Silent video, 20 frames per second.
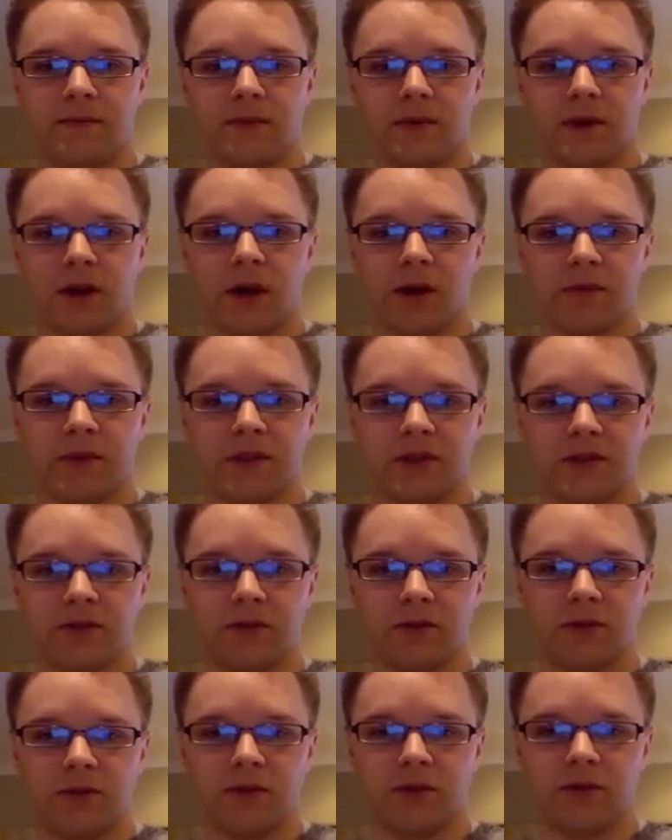comments
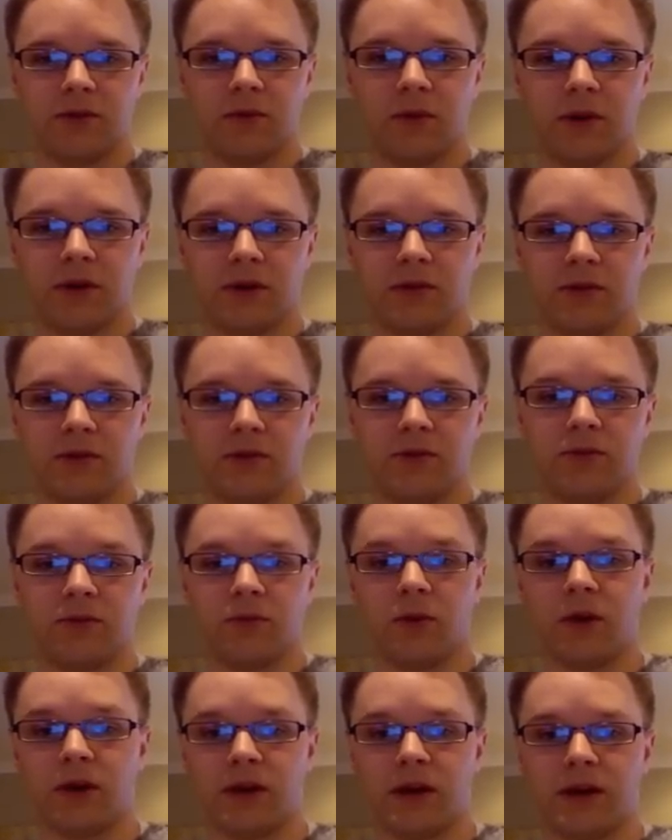you'd want
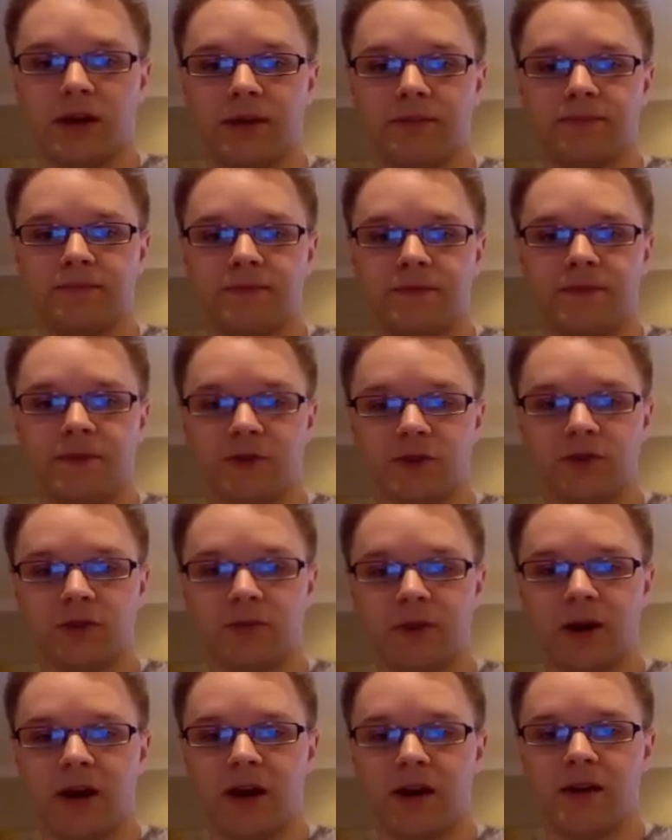filter
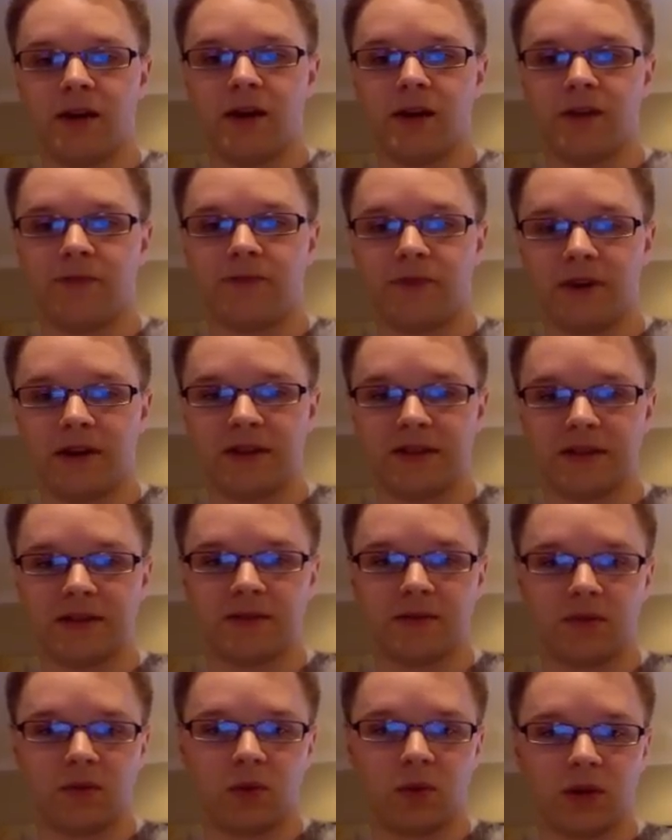by phrases
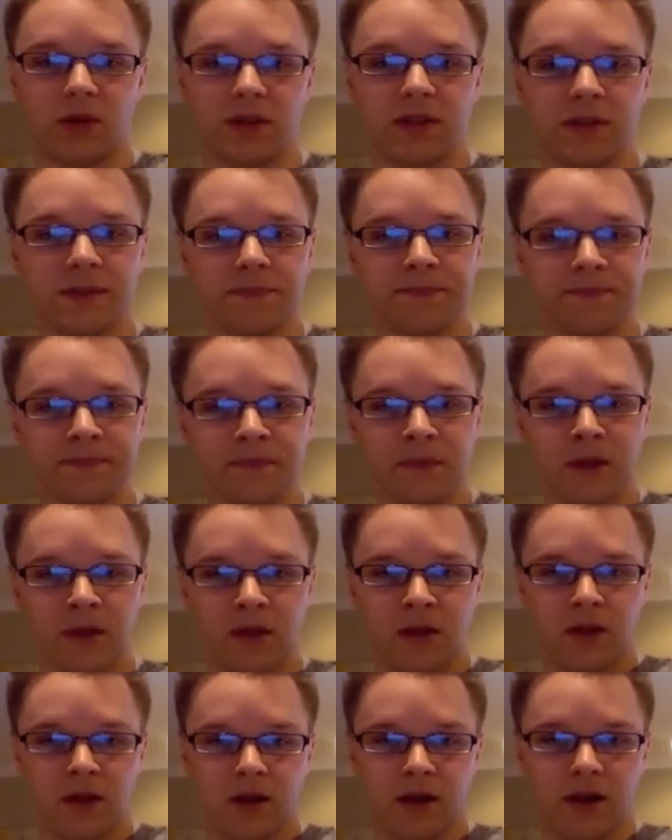or words.
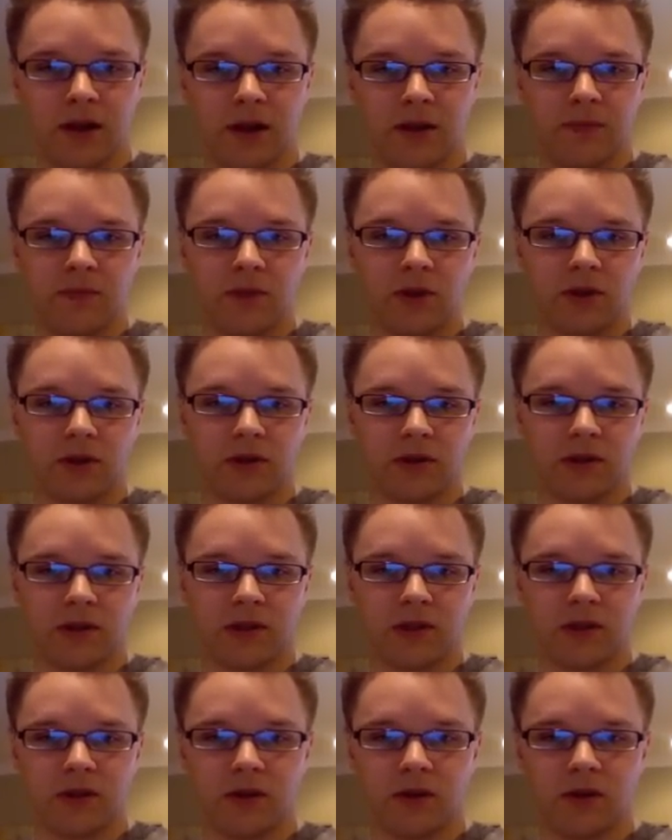You can
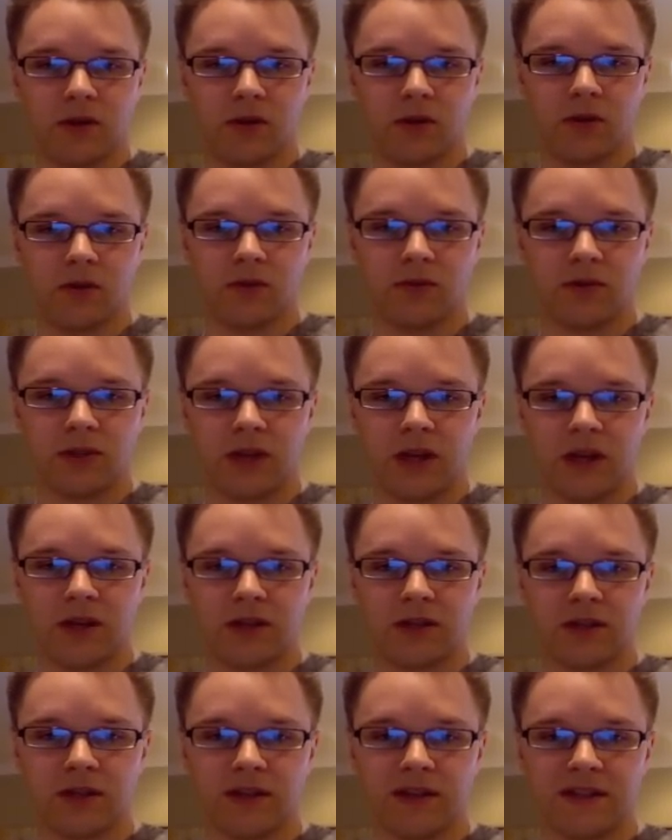also
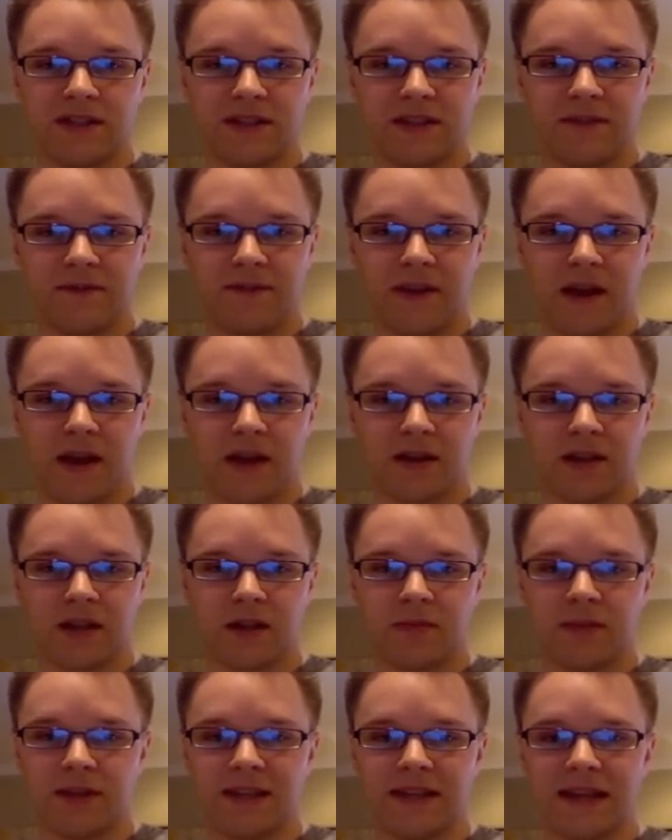change the listing facts,
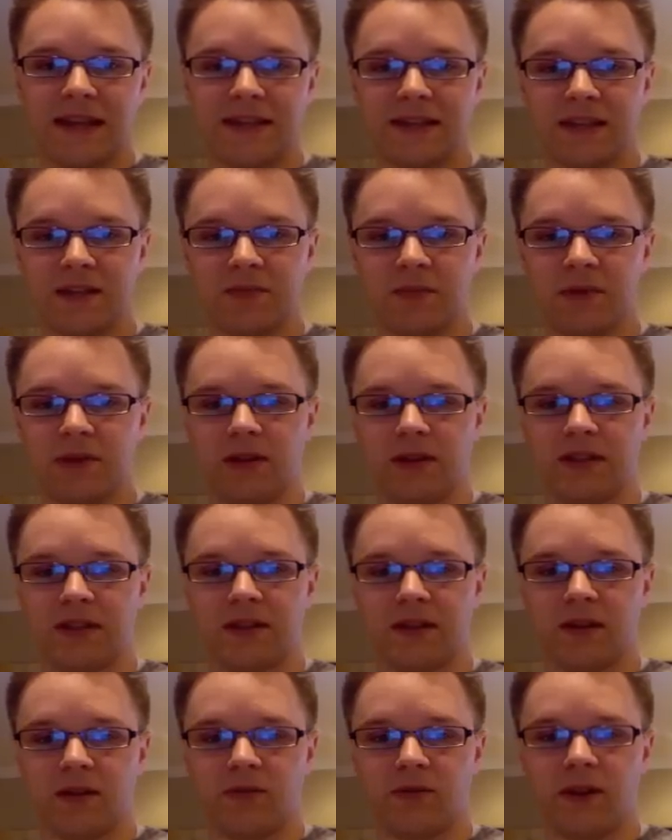how many days it's been
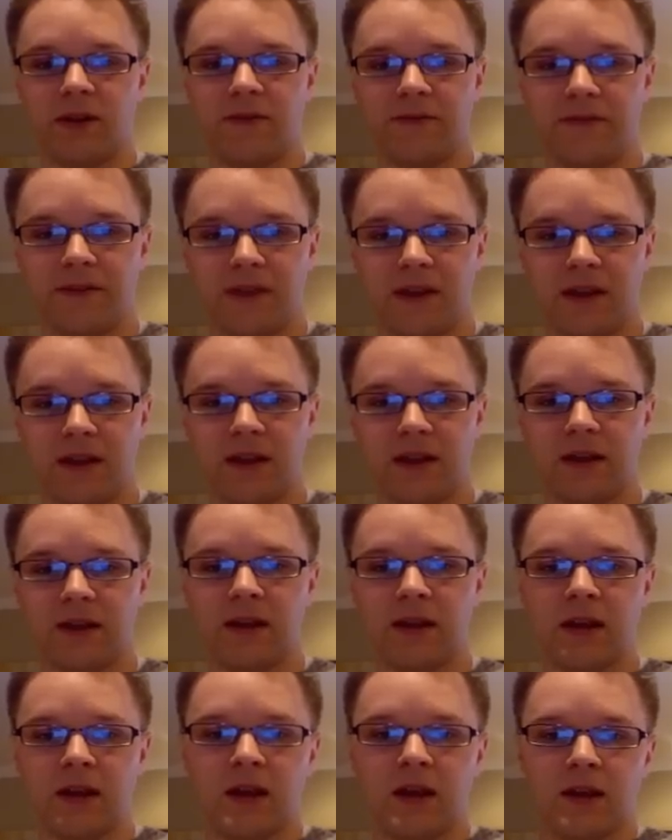listed on Redfin,
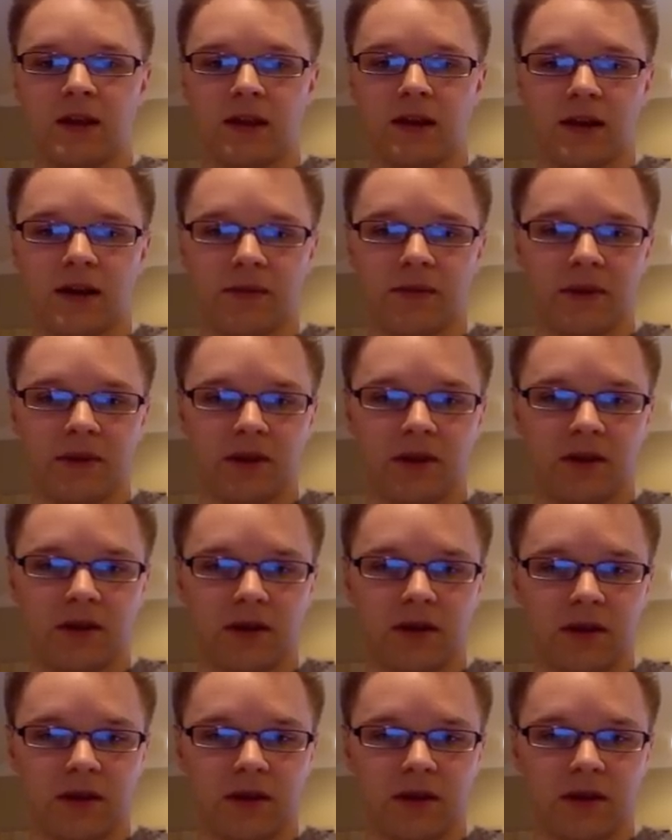and